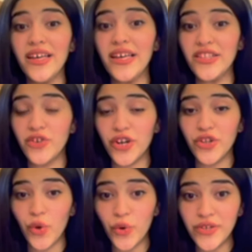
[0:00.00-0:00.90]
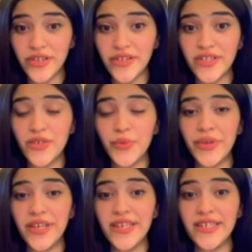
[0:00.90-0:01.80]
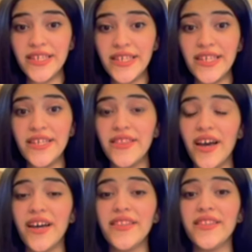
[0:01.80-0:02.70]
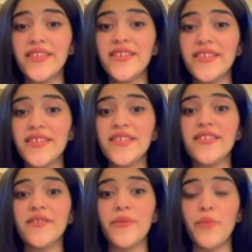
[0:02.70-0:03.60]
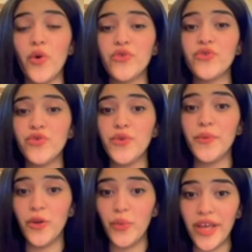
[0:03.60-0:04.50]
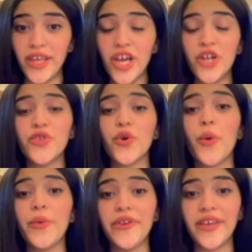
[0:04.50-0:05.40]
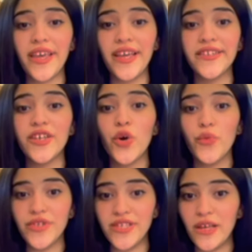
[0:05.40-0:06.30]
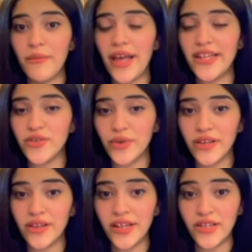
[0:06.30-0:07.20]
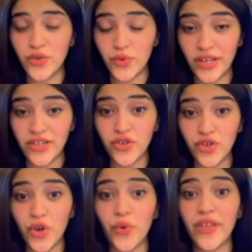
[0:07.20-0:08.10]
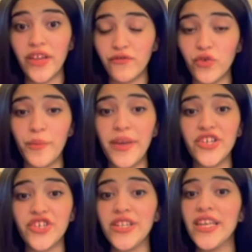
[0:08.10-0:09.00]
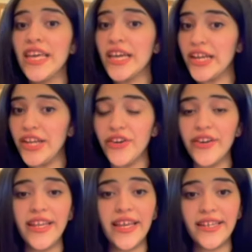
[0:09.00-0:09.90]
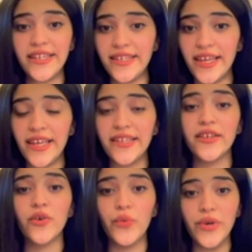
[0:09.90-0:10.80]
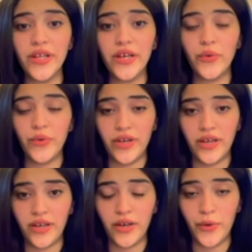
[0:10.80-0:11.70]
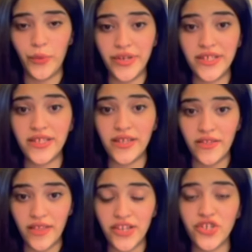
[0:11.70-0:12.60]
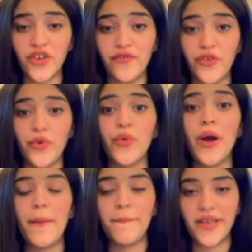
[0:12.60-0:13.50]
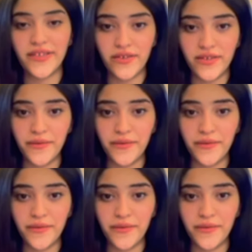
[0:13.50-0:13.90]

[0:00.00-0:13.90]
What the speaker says: target audience, we see that this is the most suitable way to communicate with them and to get to know the information clearly and detailed with the interview method.